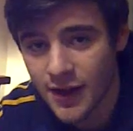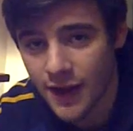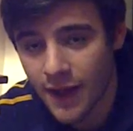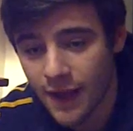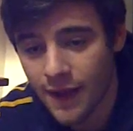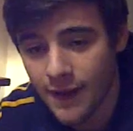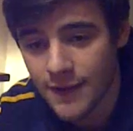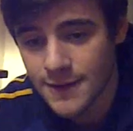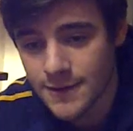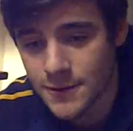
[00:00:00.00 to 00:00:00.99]
Hmm,
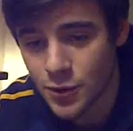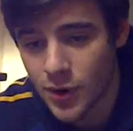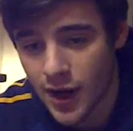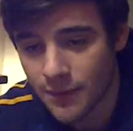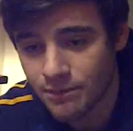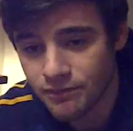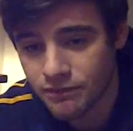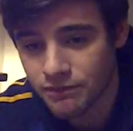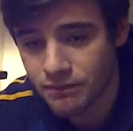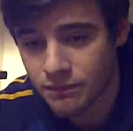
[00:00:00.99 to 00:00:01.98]
definitely. So
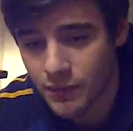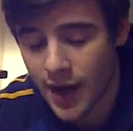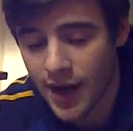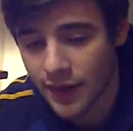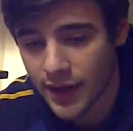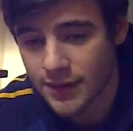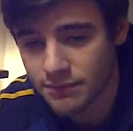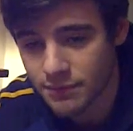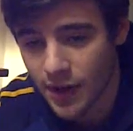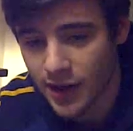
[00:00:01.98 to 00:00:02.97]
uh, I think
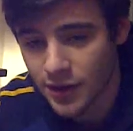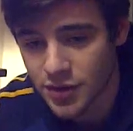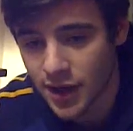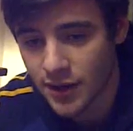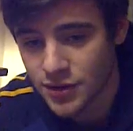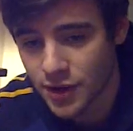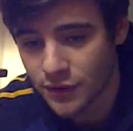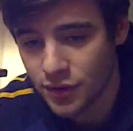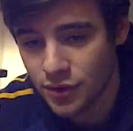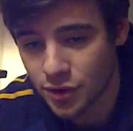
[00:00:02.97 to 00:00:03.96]
I think there's a there's a
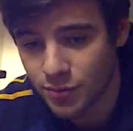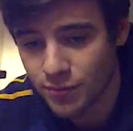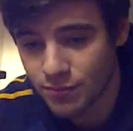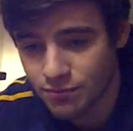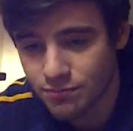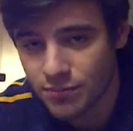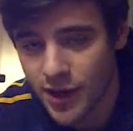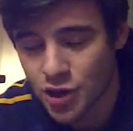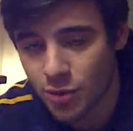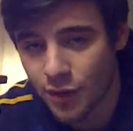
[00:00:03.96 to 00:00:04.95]
few good
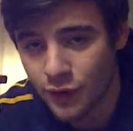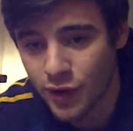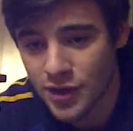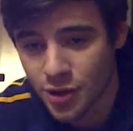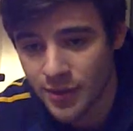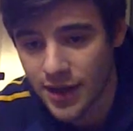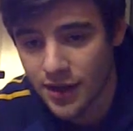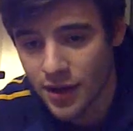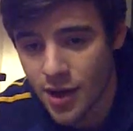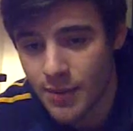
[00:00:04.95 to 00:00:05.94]
players coming through that's going to be
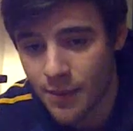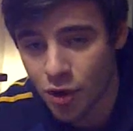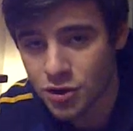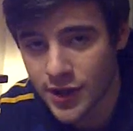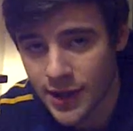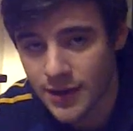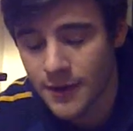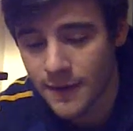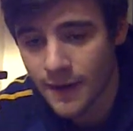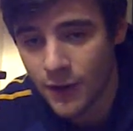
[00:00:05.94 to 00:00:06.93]
be pushing to get
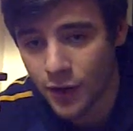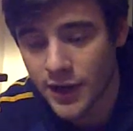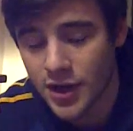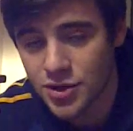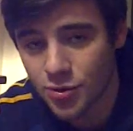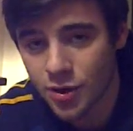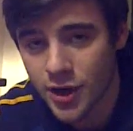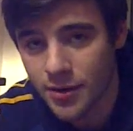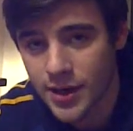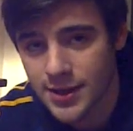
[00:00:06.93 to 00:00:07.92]
onto the squad
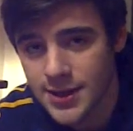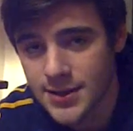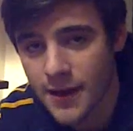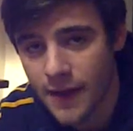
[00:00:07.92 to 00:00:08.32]
anyway, at least.